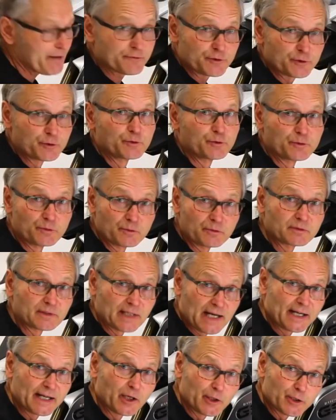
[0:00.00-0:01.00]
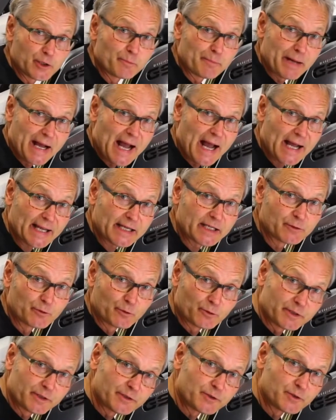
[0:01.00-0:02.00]
to lie on your back in
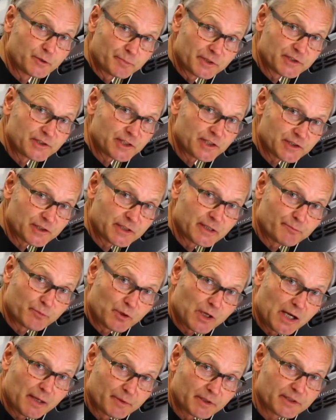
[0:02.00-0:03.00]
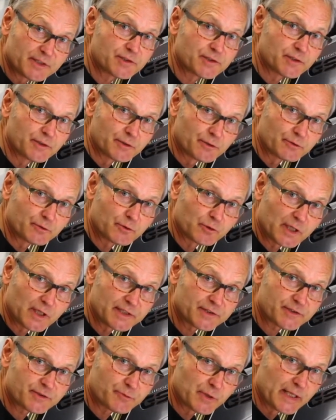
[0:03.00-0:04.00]
order to position it properly so you don't
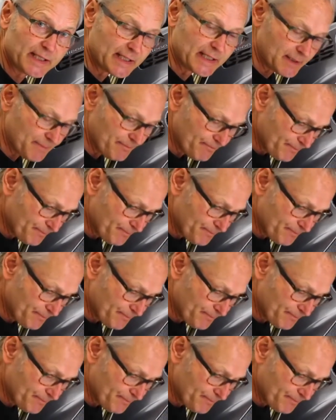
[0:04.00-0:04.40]
cross-thread it.